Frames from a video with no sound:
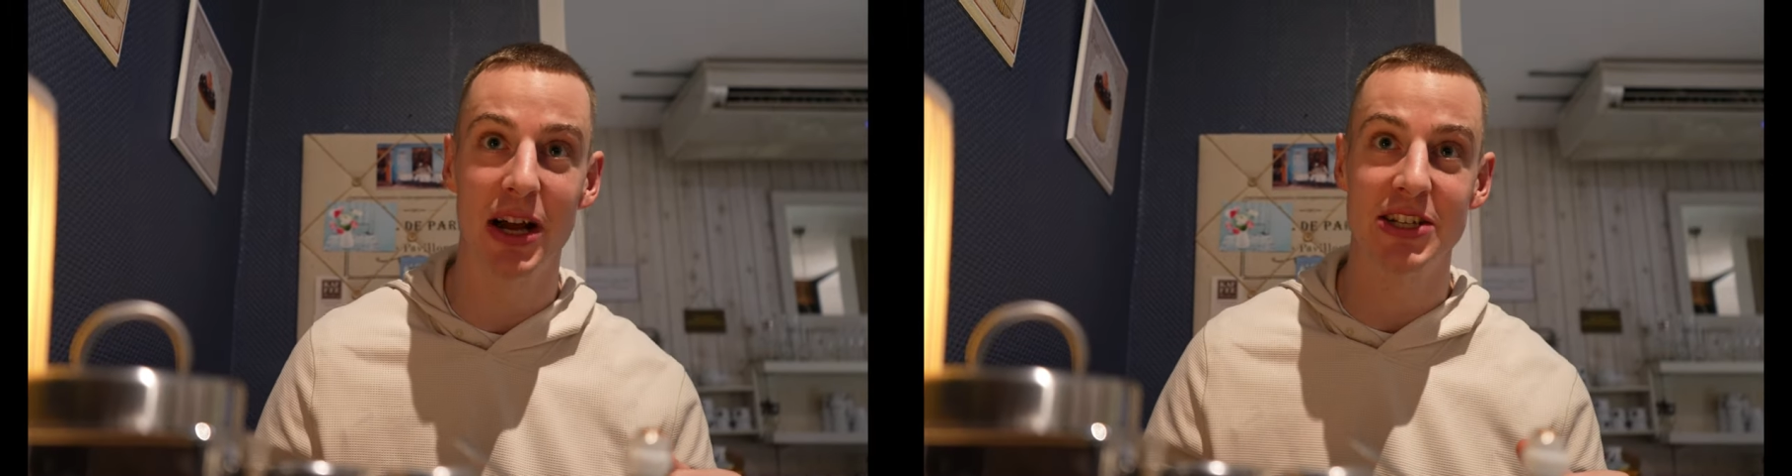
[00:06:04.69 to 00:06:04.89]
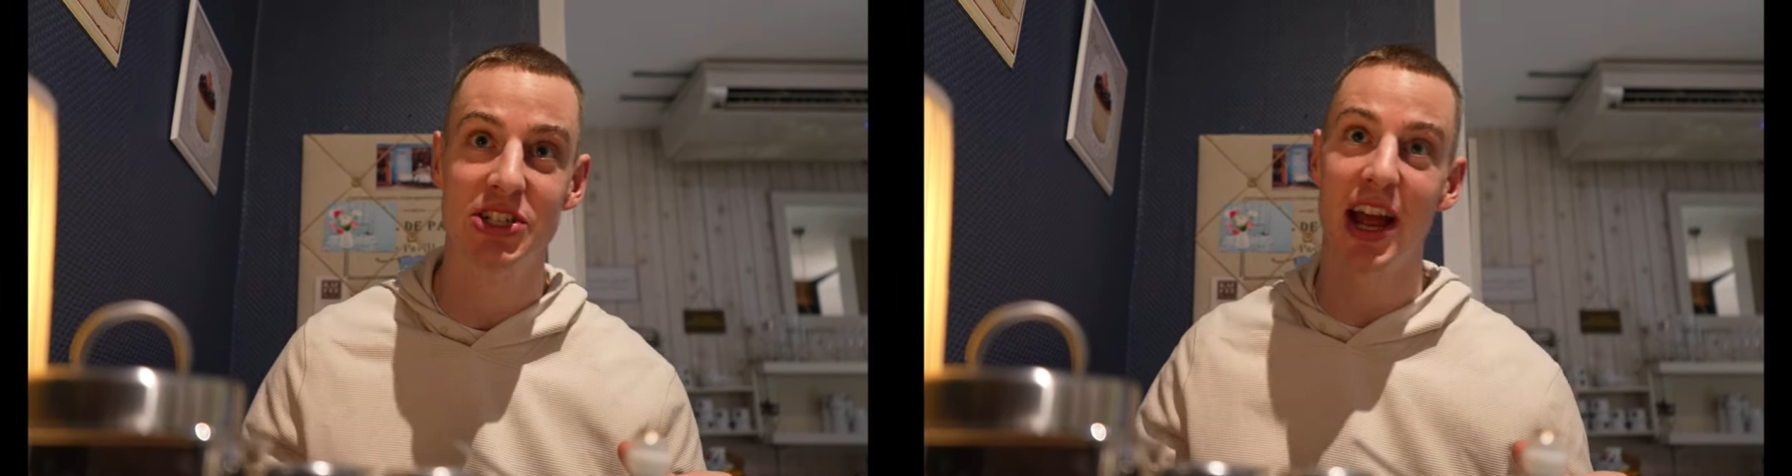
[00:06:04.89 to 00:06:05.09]

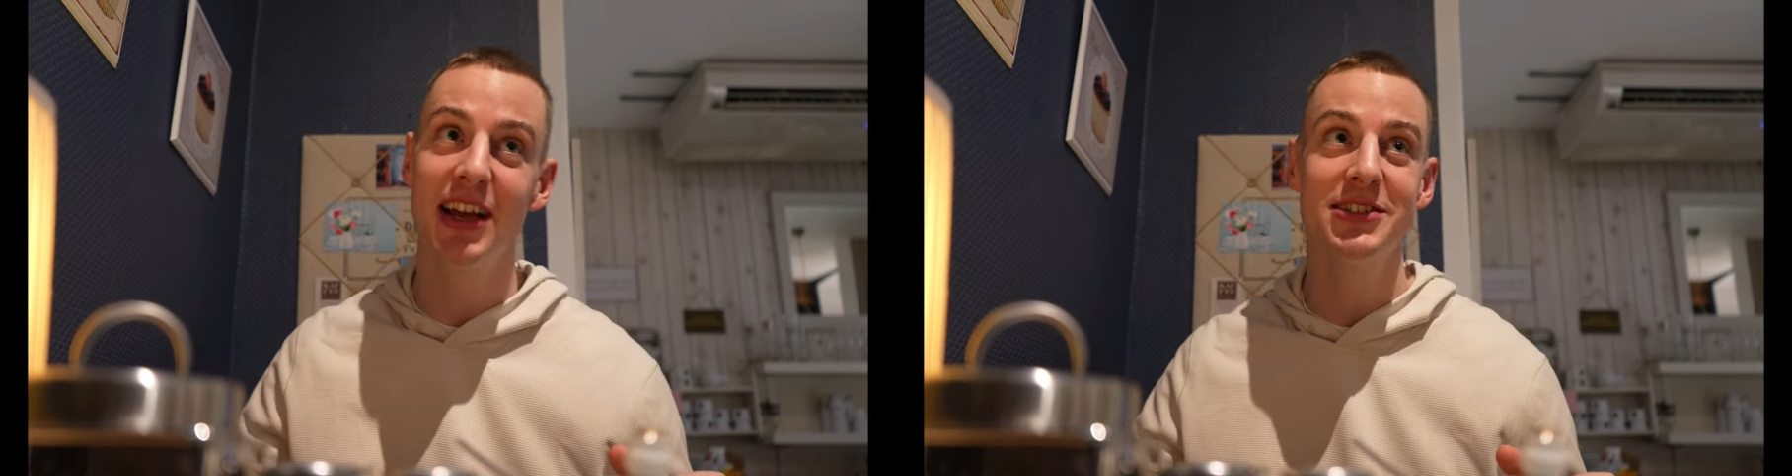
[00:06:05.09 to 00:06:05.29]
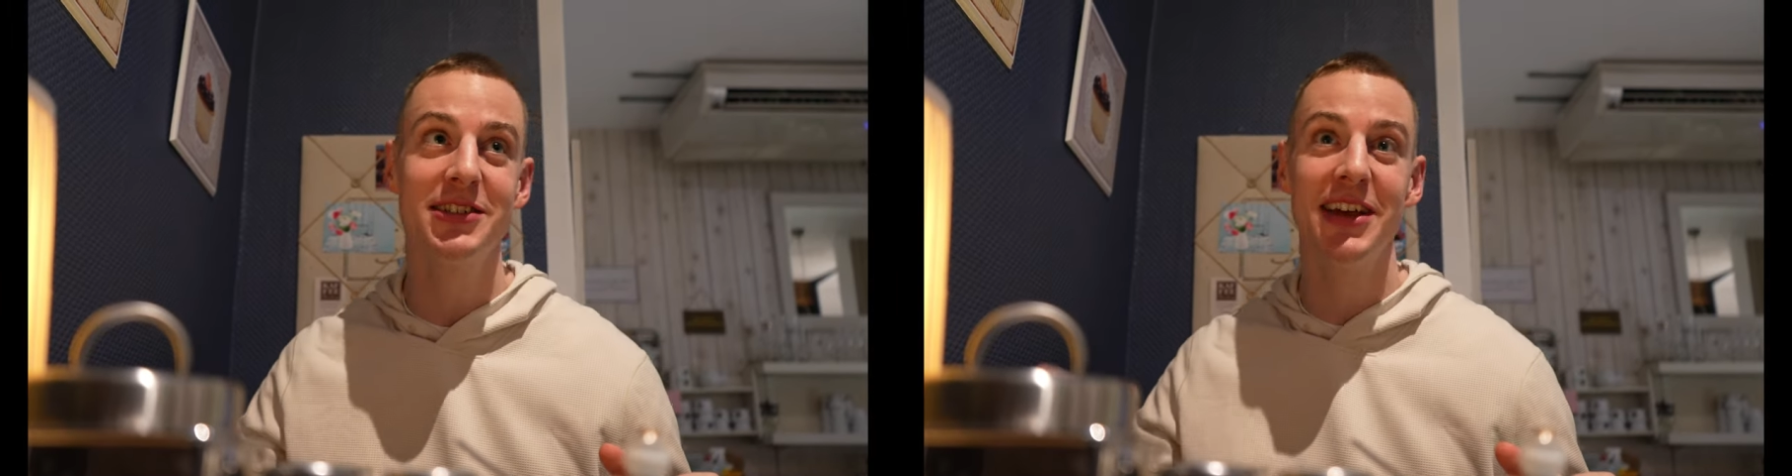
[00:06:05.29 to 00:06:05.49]
my
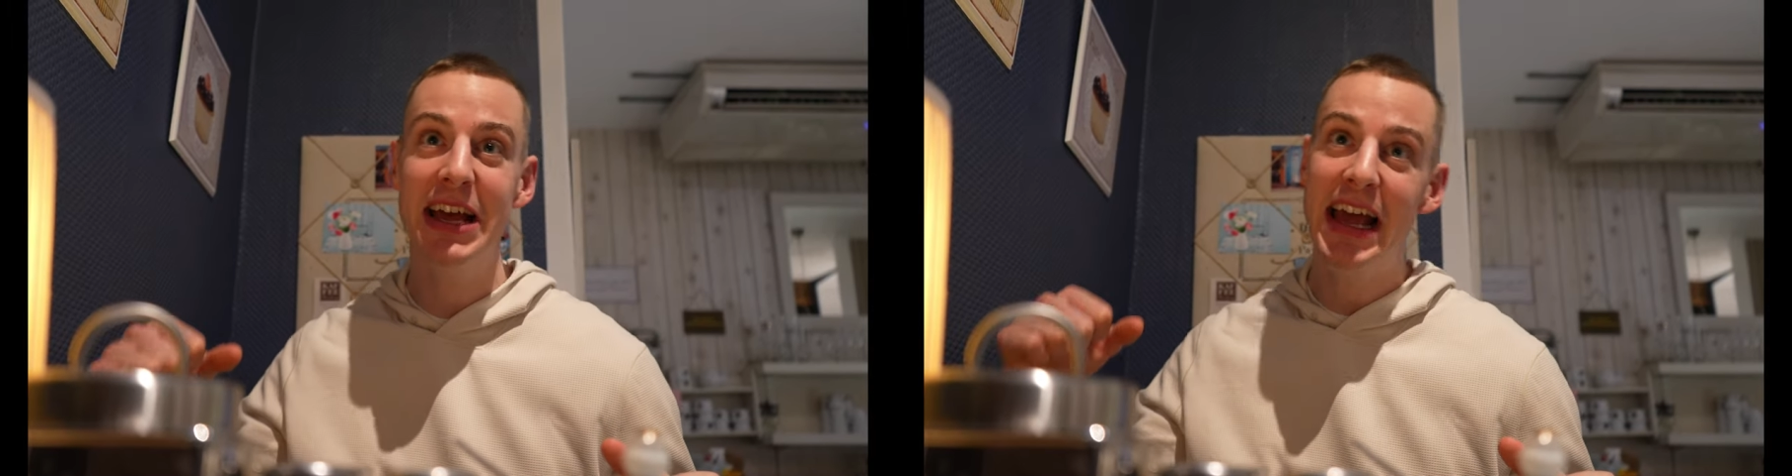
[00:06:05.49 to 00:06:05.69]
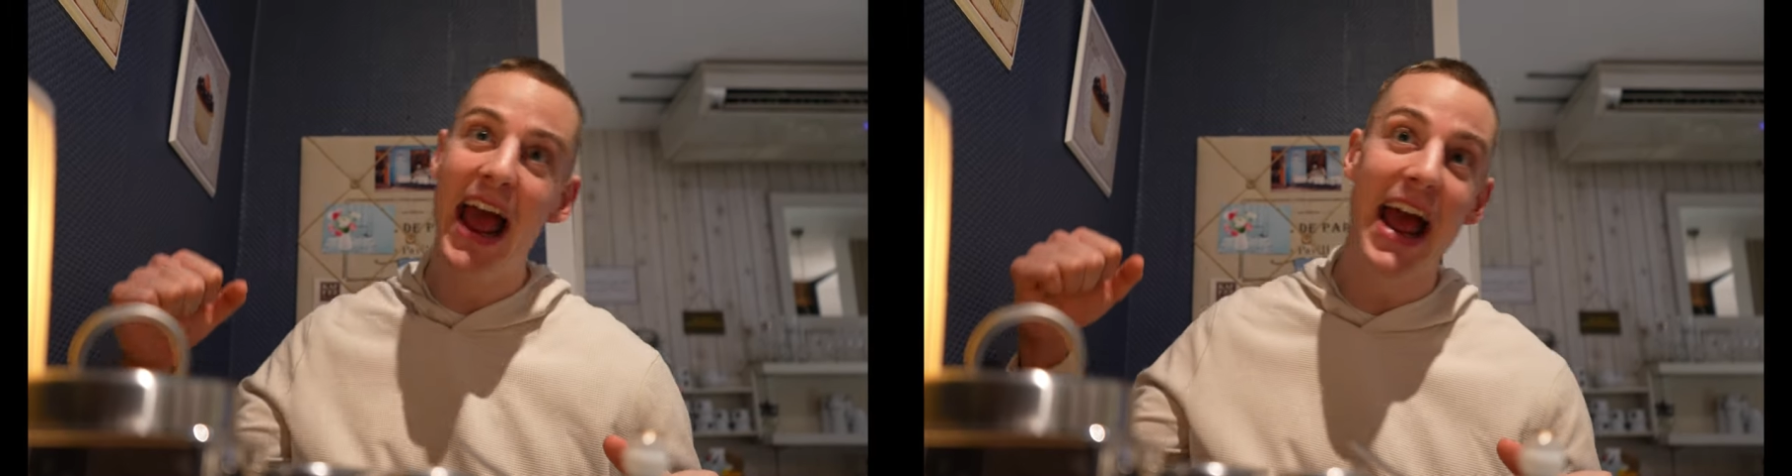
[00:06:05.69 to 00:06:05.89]
chest
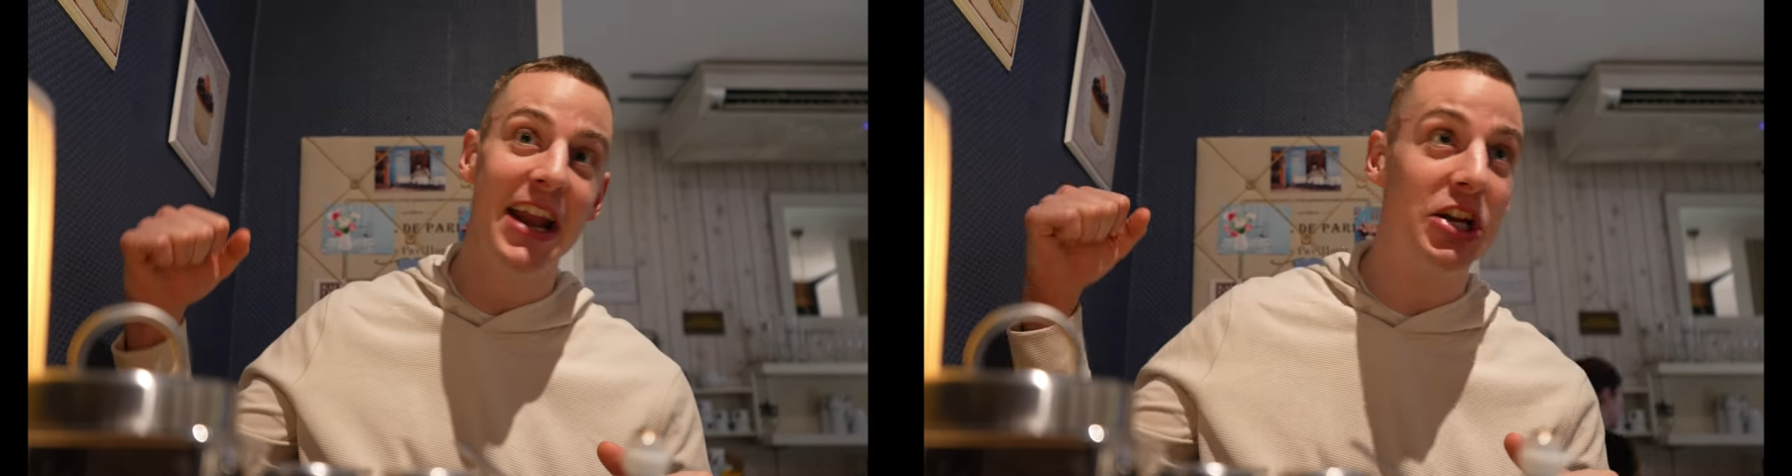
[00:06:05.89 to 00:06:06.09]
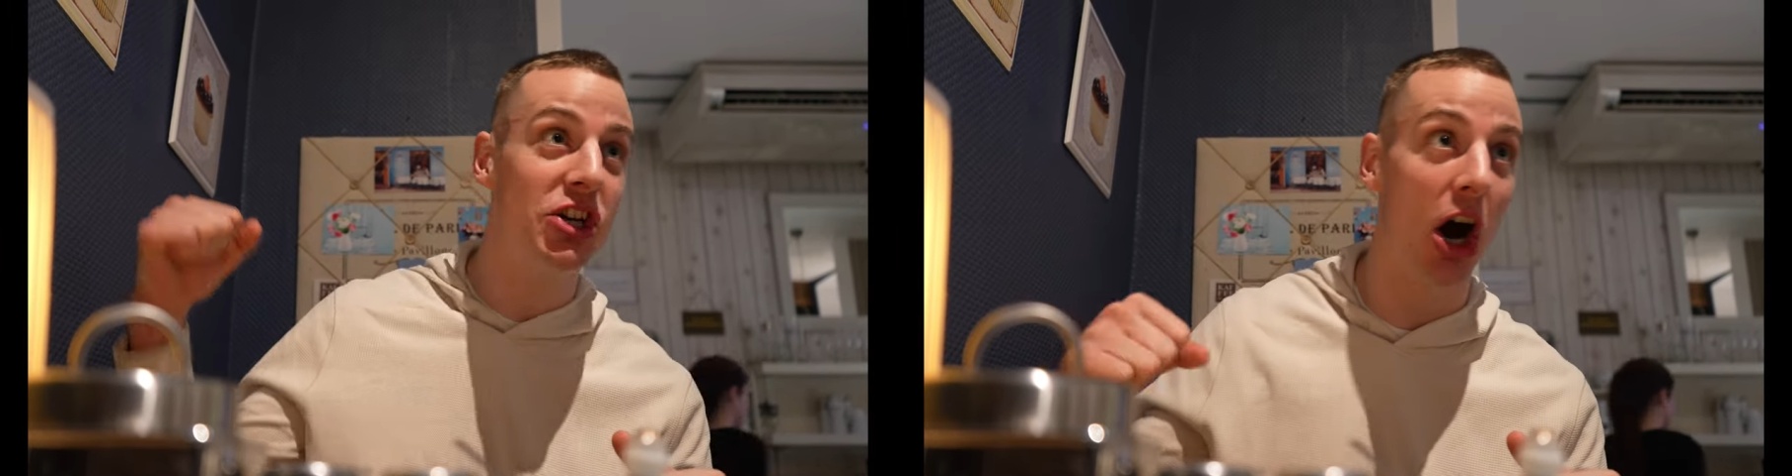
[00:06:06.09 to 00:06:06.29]

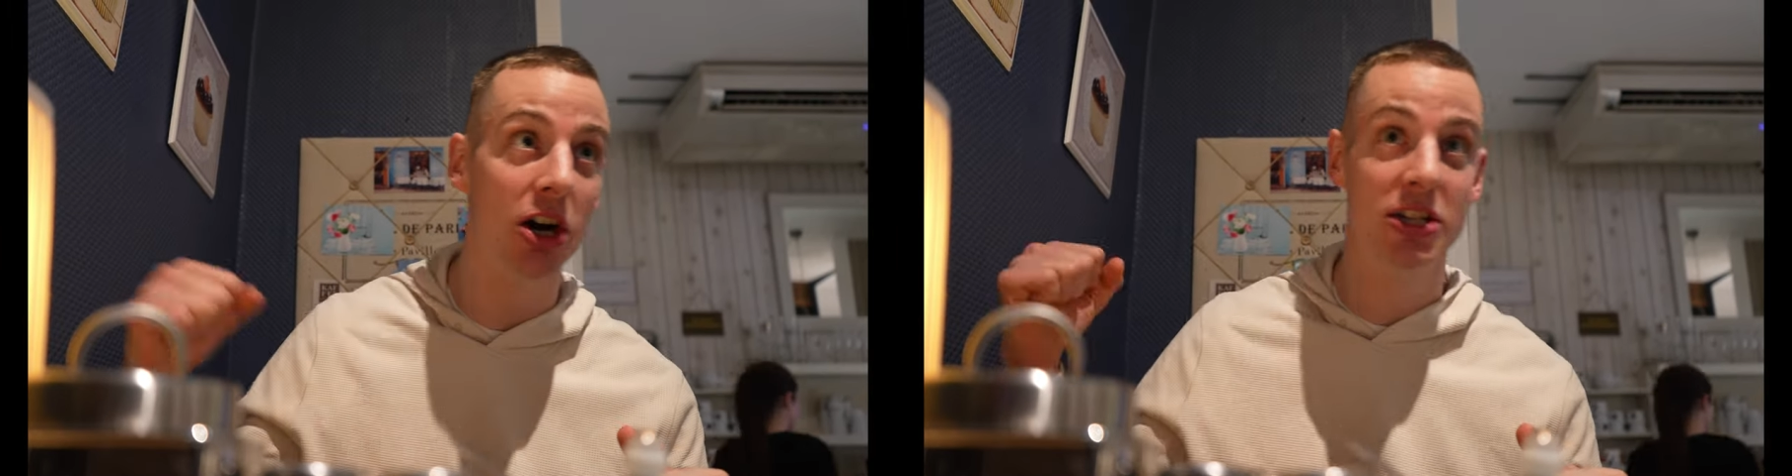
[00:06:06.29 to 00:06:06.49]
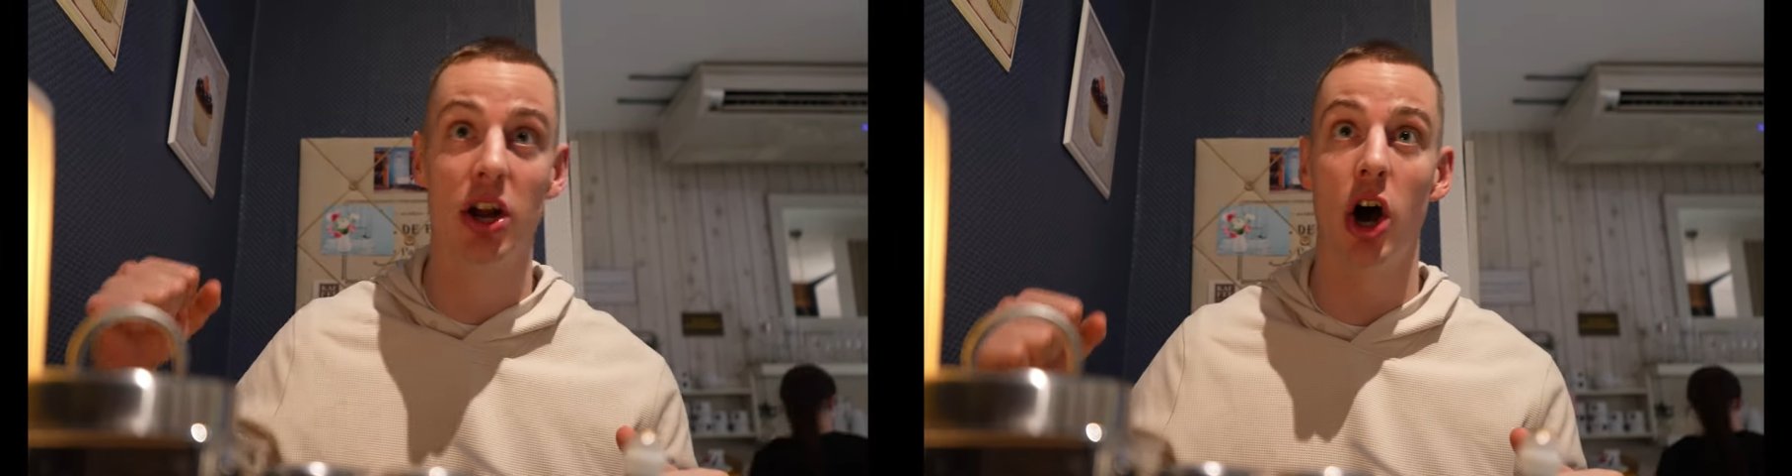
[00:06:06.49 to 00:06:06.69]
and
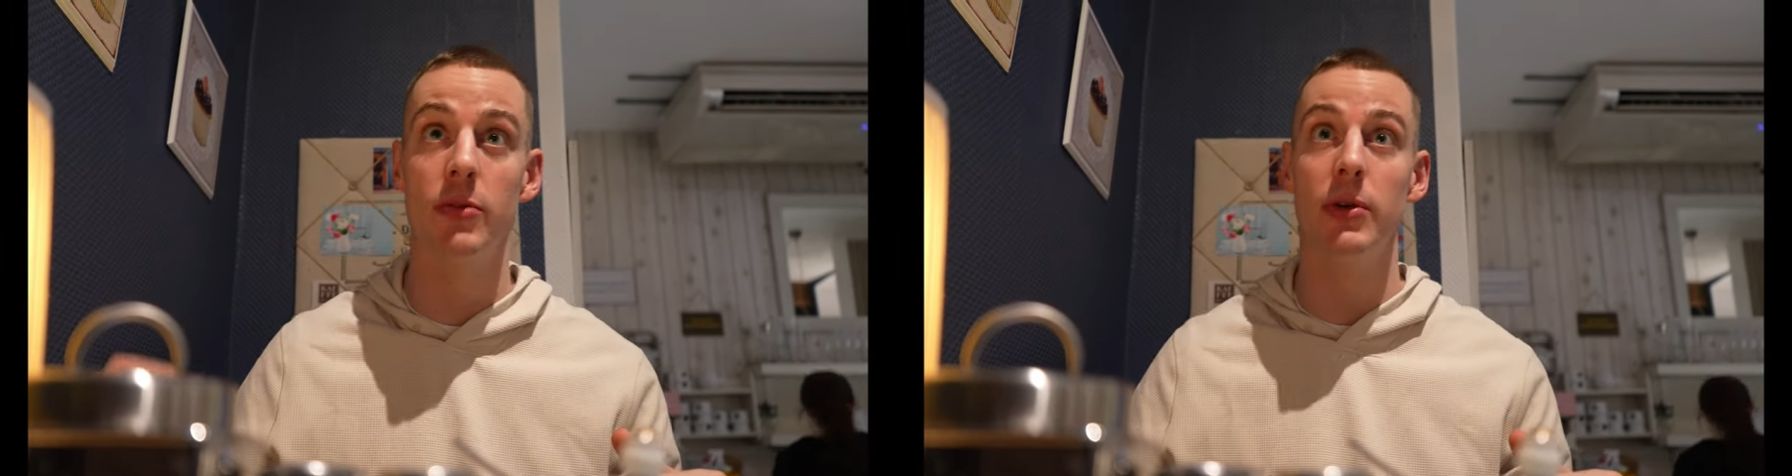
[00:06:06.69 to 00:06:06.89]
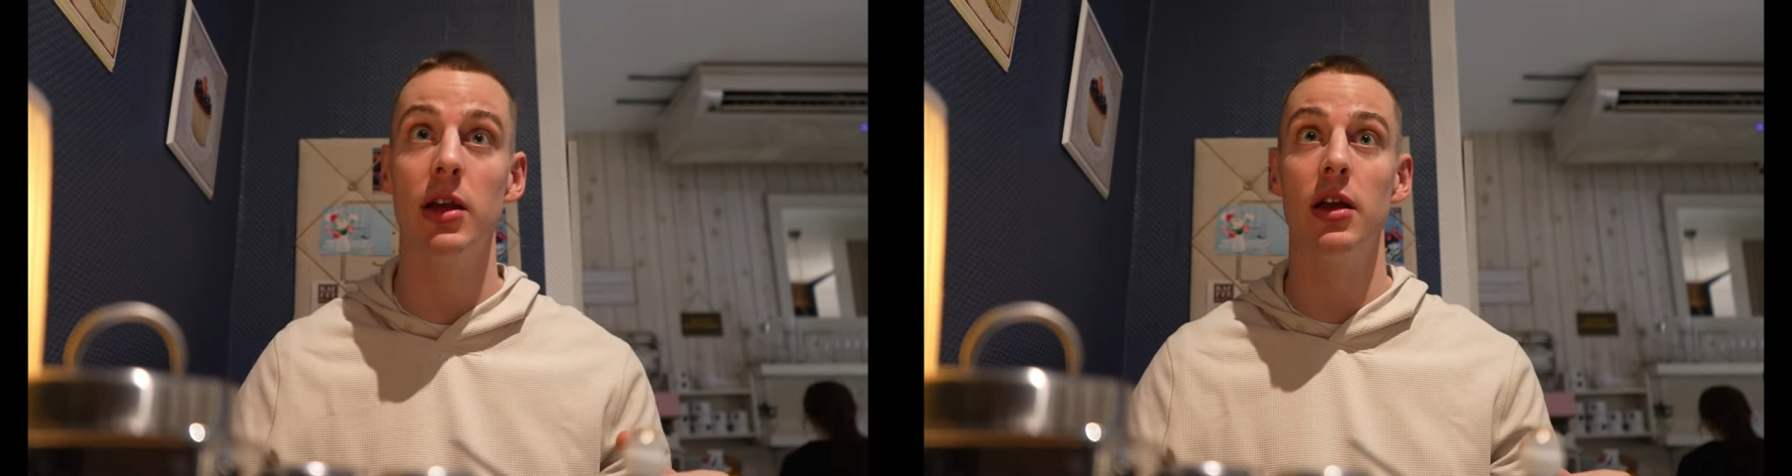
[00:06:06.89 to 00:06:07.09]
dunked it on me.